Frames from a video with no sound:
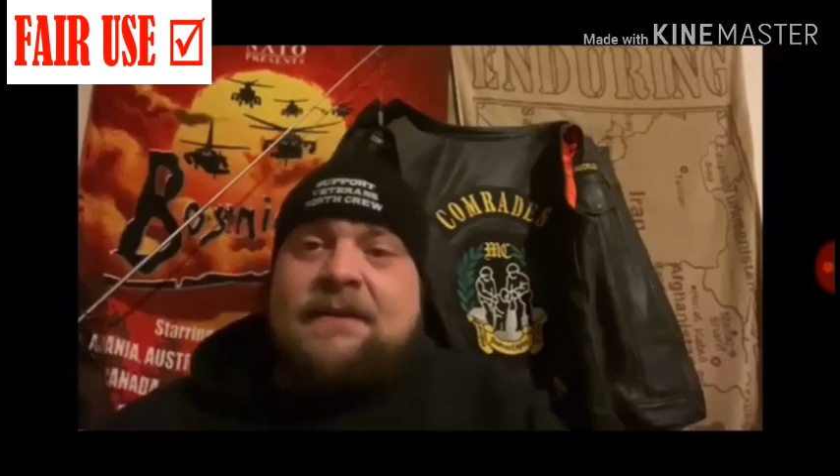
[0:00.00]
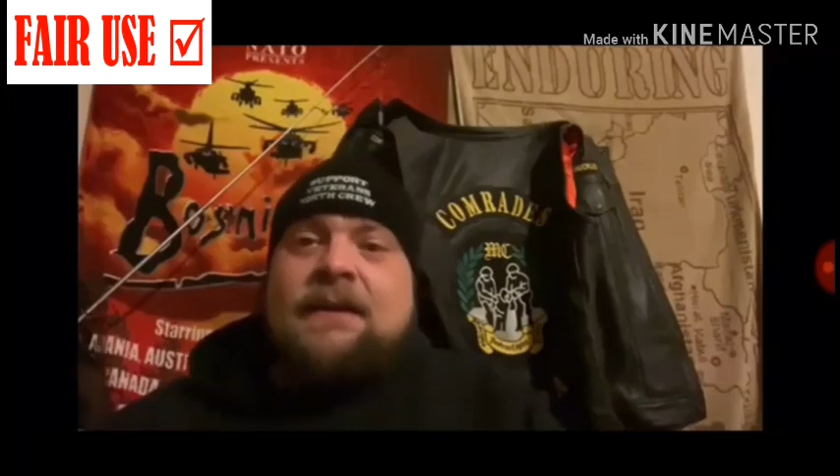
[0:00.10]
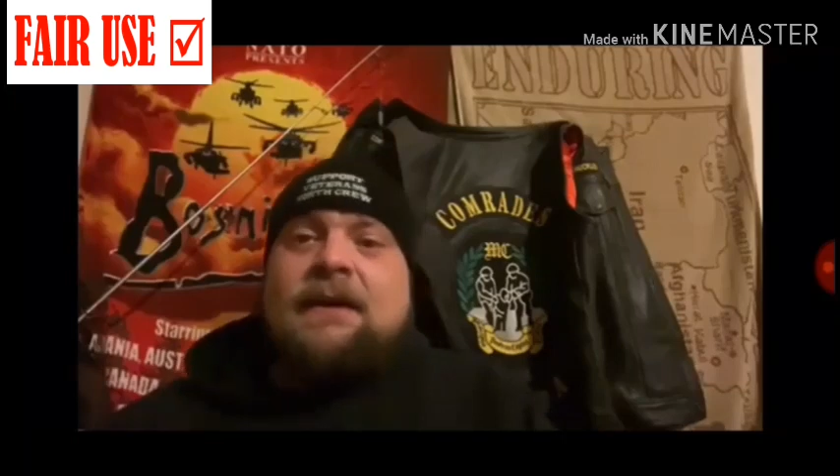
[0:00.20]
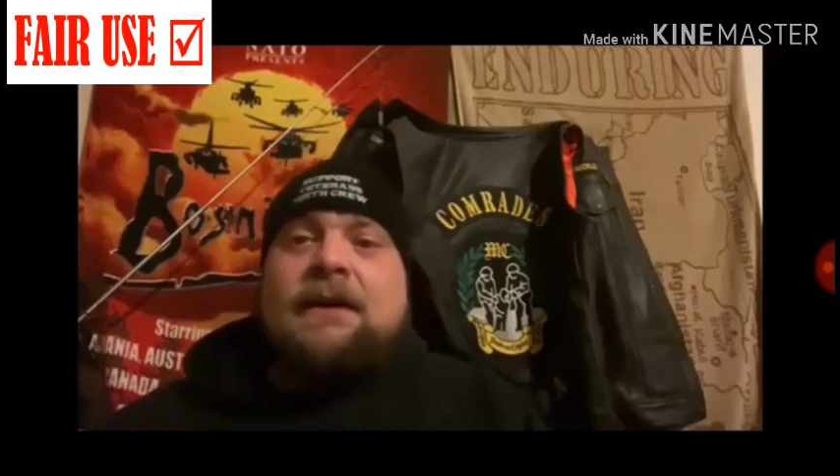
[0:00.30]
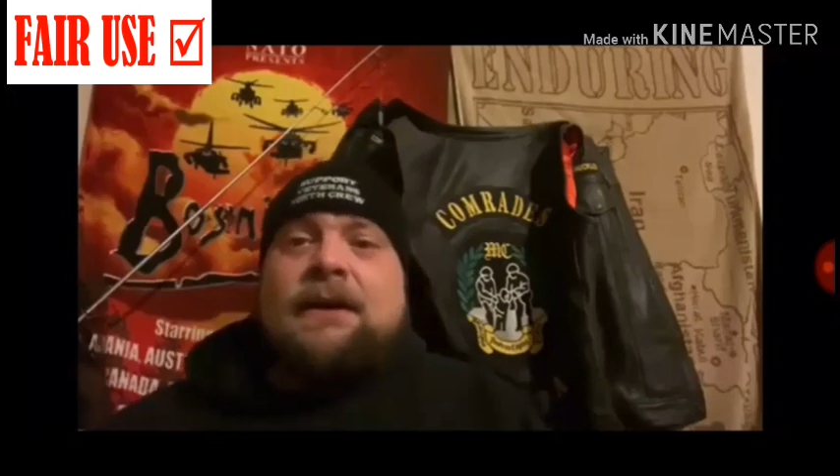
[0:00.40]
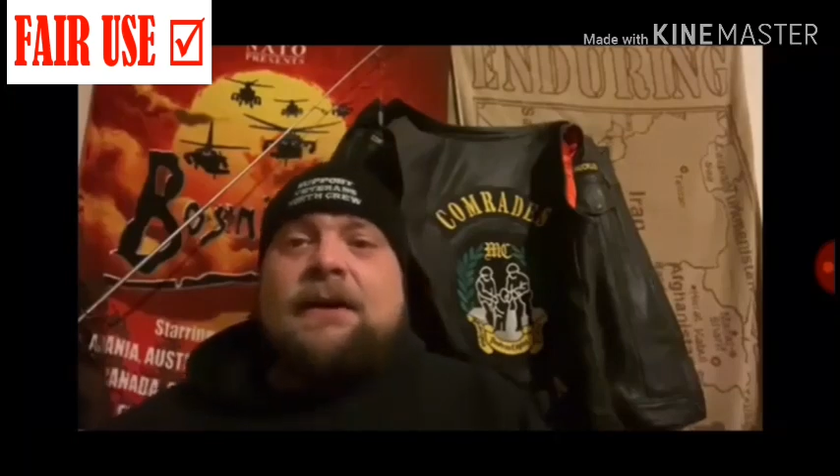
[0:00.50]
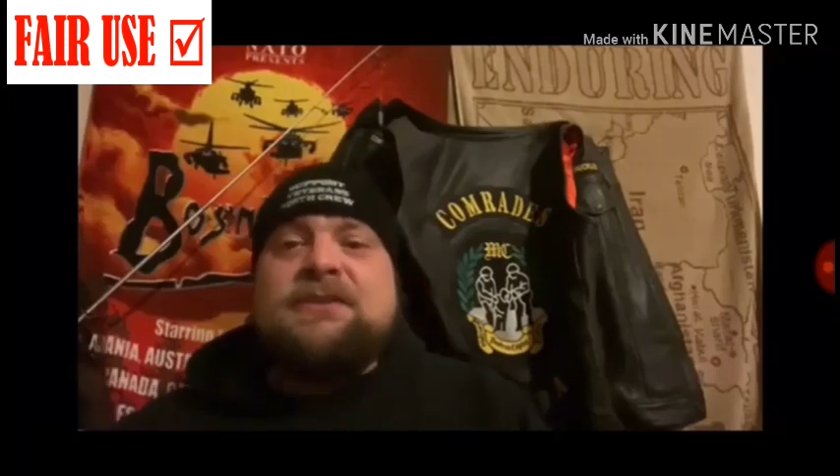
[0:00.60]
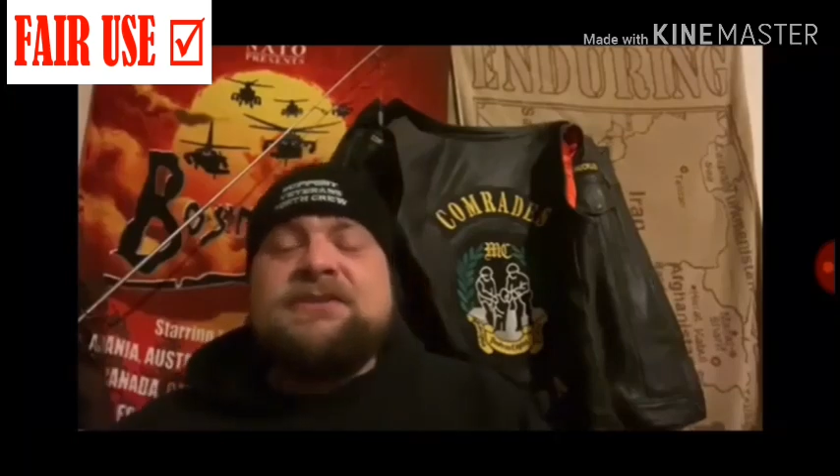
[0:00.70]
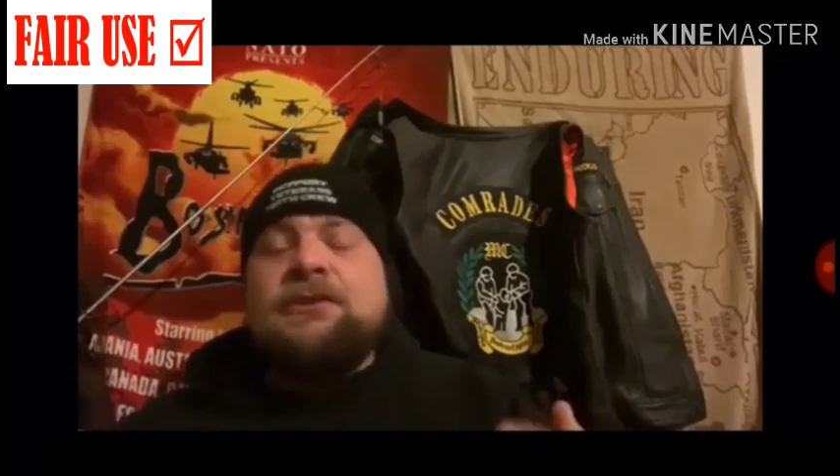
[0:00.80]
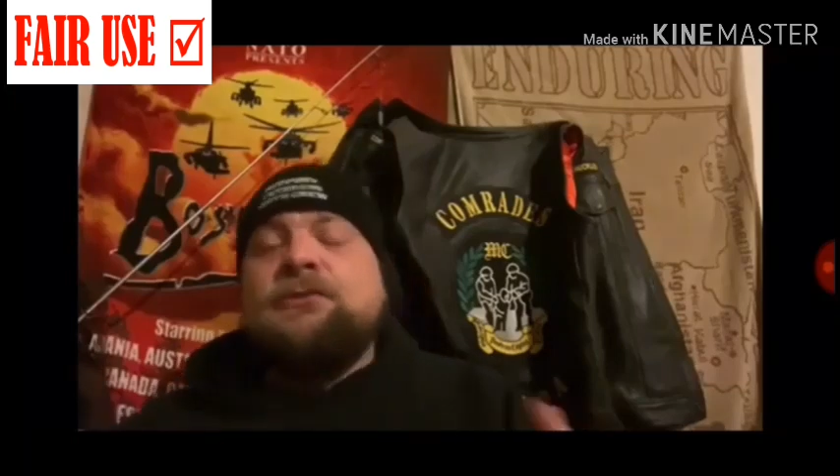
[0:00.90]
a Canadian
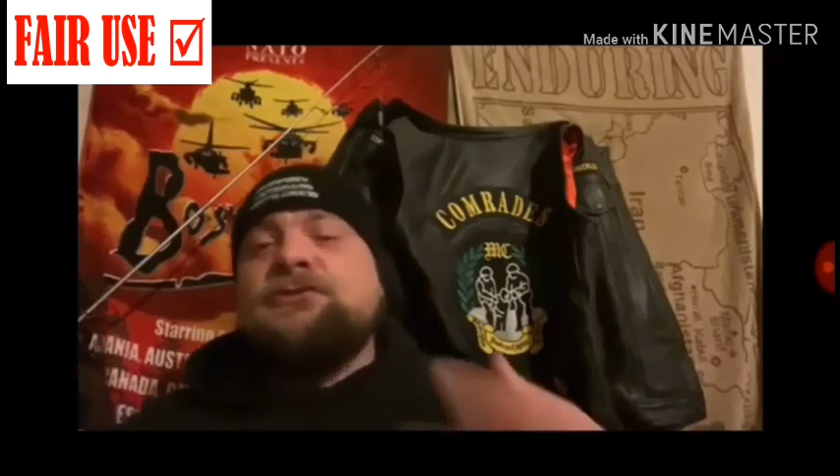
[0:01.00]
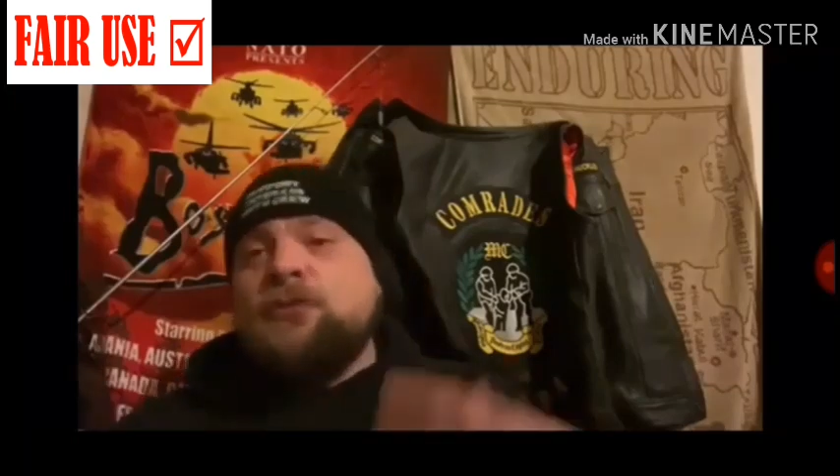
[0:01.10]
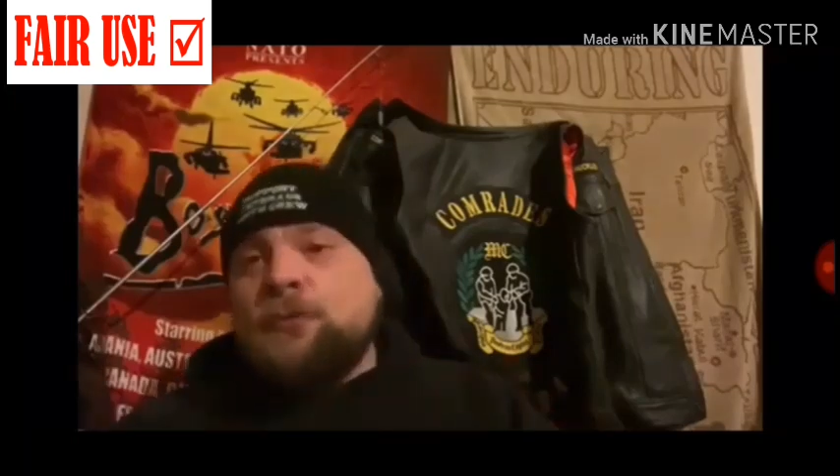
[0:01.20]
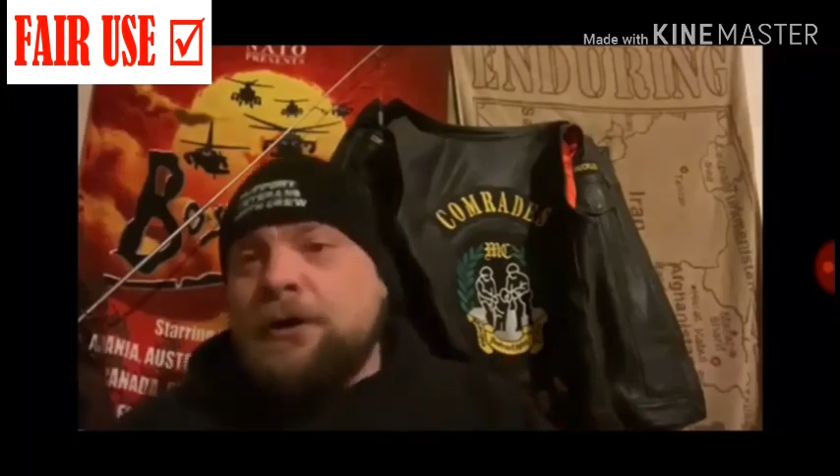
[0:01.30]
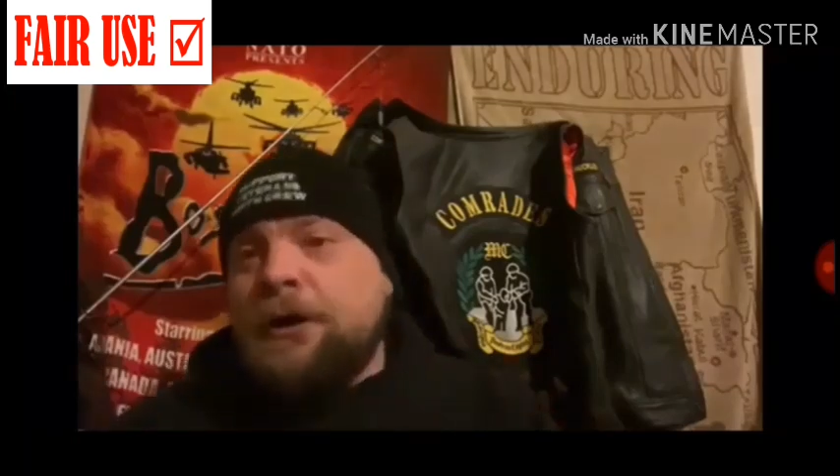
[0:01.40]
veteran,